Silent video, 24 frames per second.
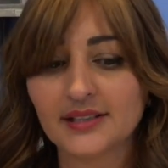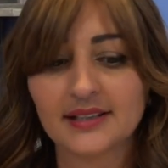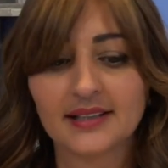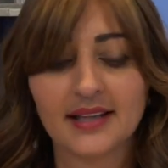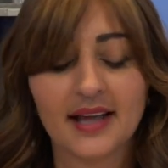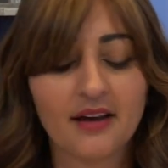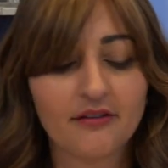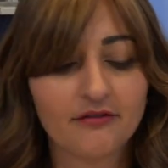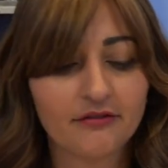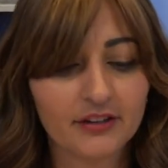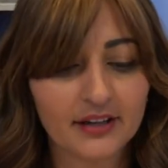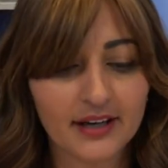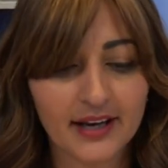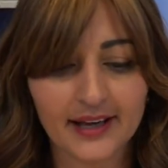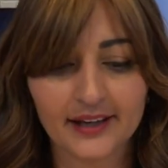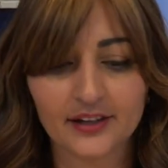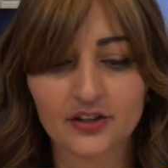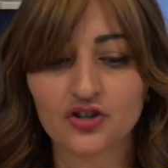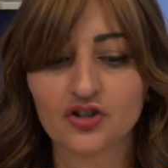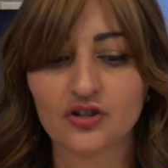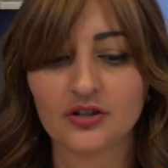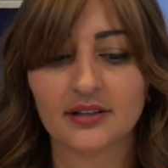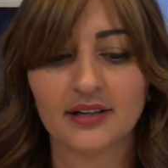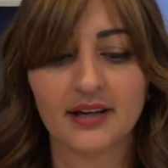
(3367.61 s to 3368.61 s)
in every
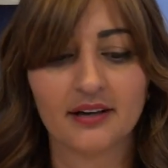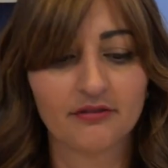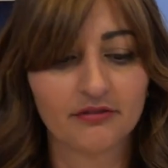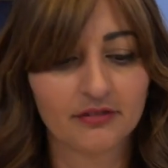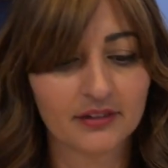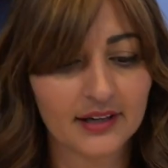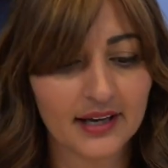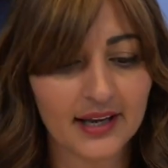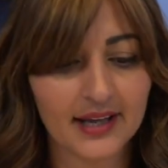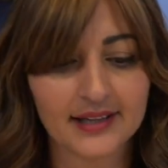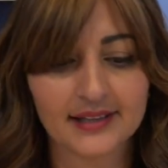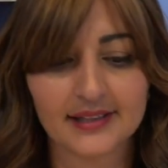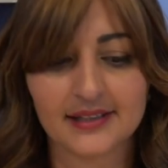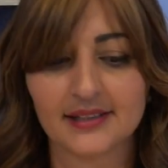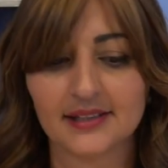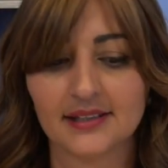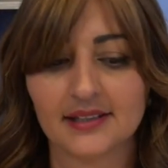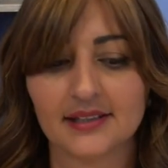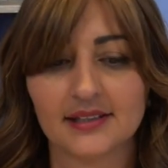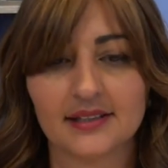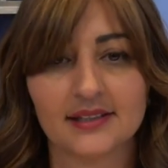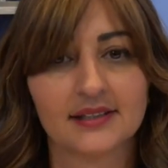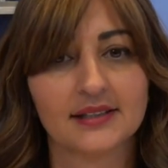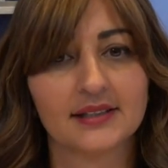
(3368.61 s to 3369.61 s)
lecture, in every
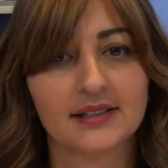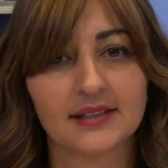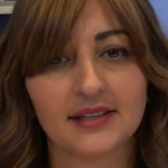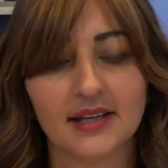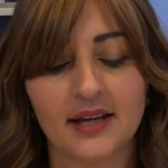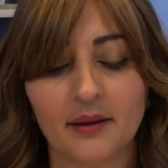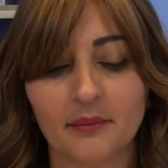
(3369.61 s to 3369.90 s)
lesson.